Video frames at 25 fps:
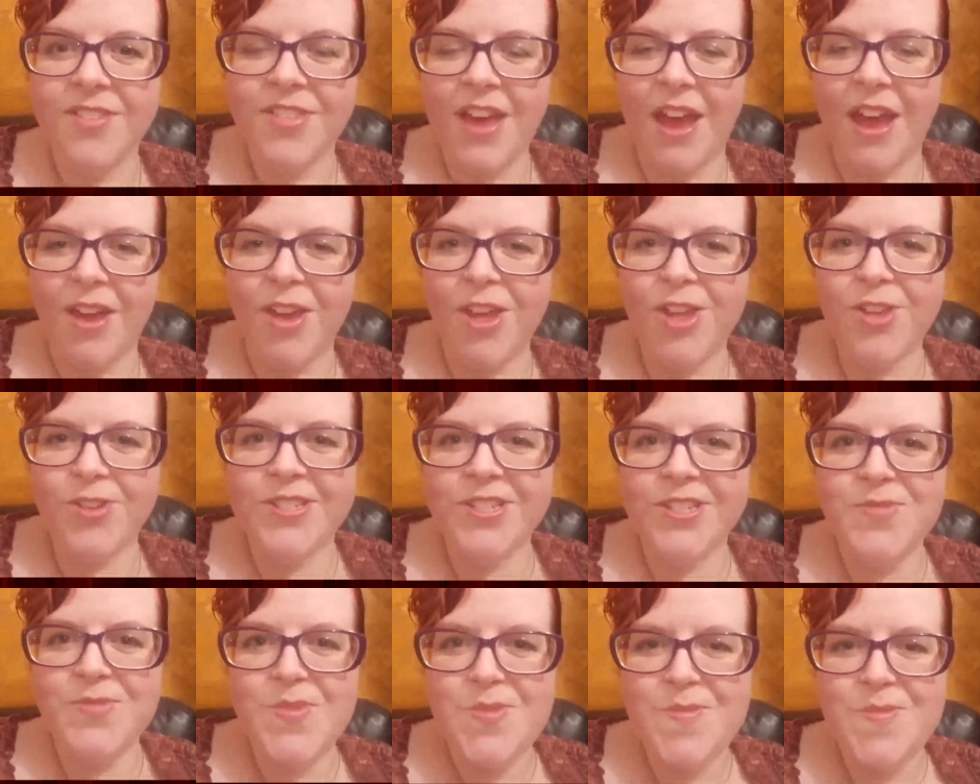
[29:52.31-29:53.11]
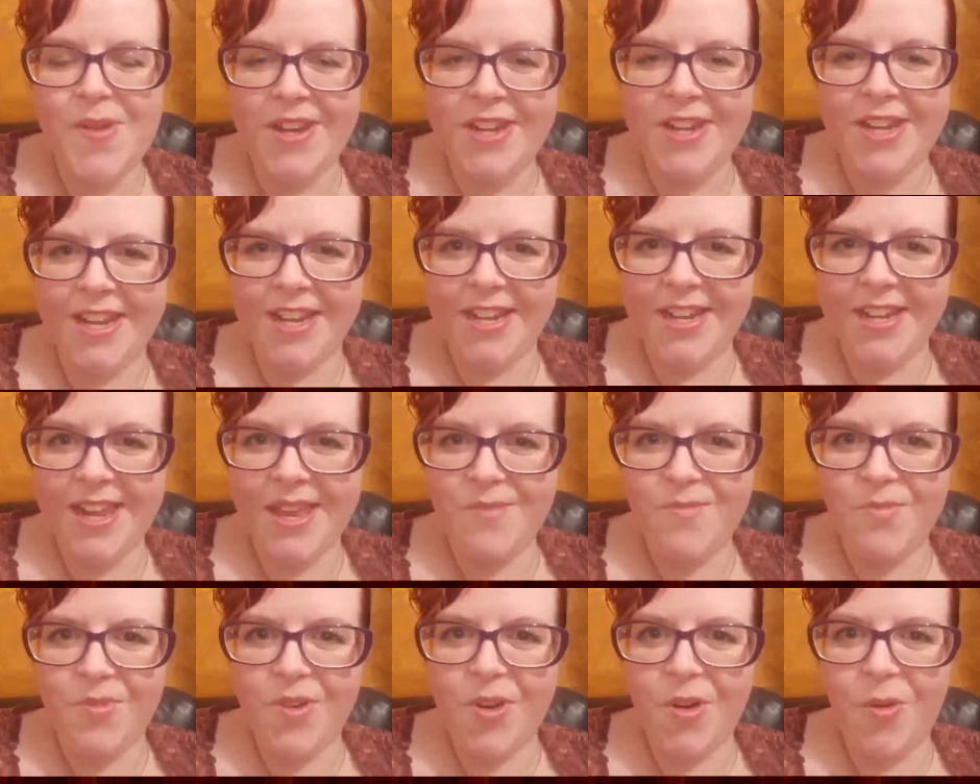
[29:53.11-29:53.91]
That used to be my
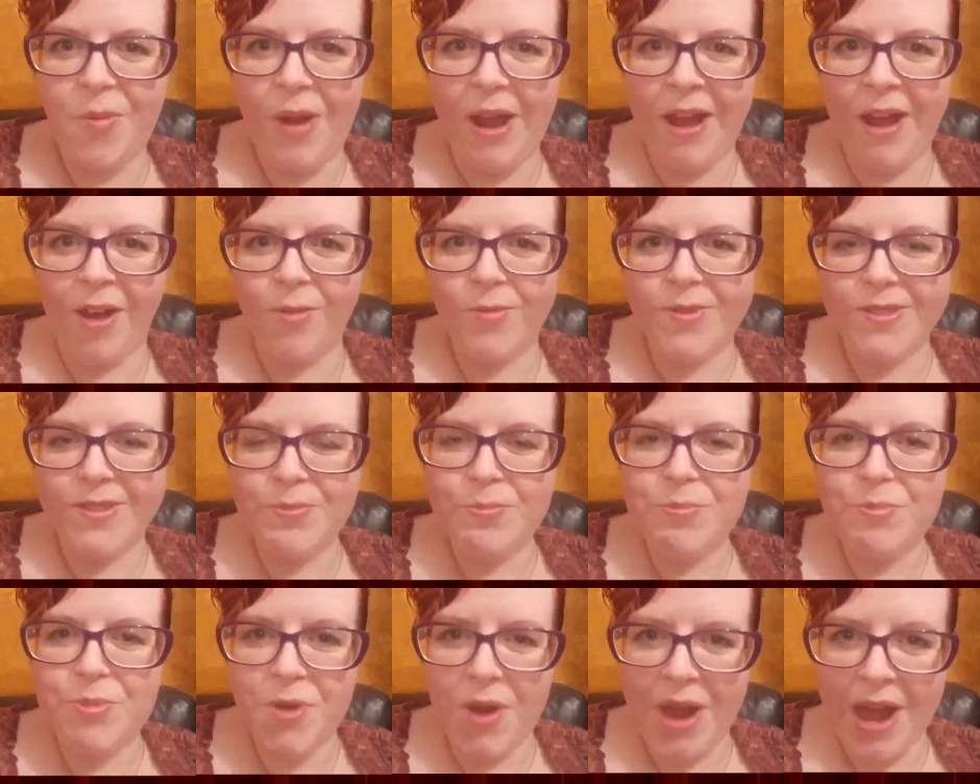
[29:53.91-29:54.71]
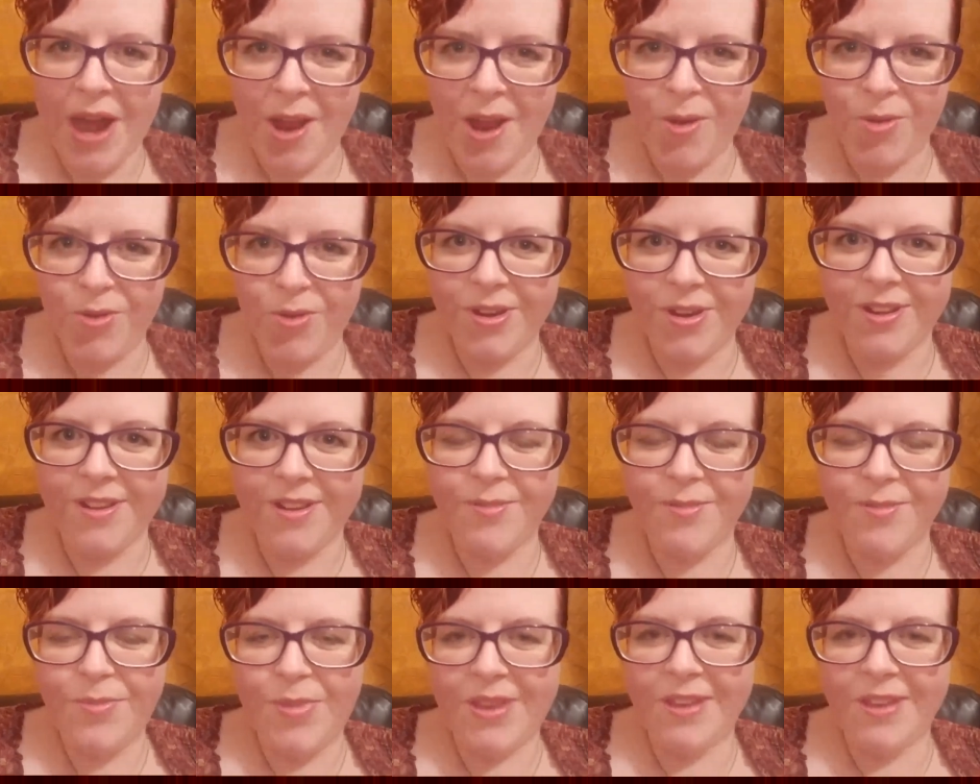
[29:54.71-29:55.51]
nickname for a while, was Brown,
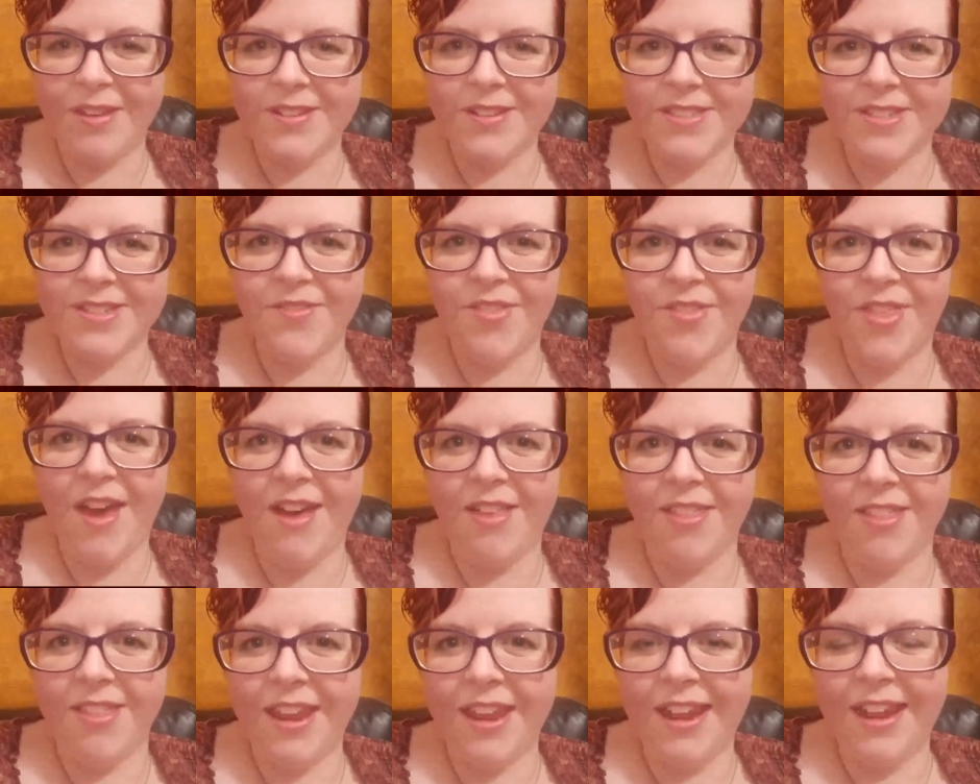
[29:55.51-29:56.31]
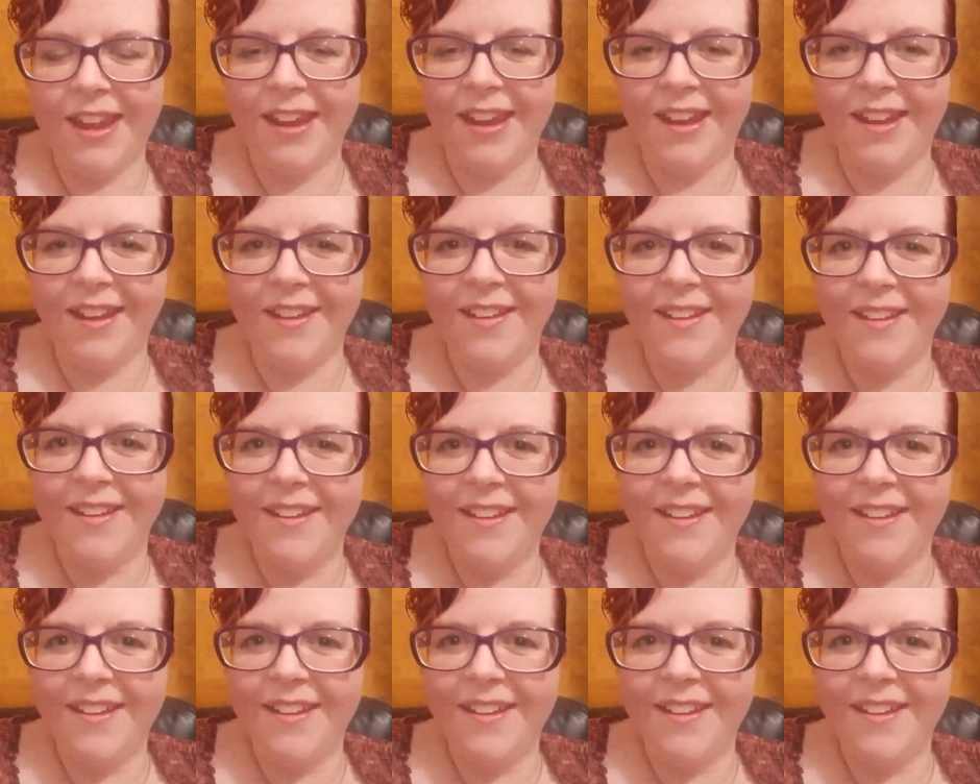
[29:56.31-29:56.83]
because of that lady.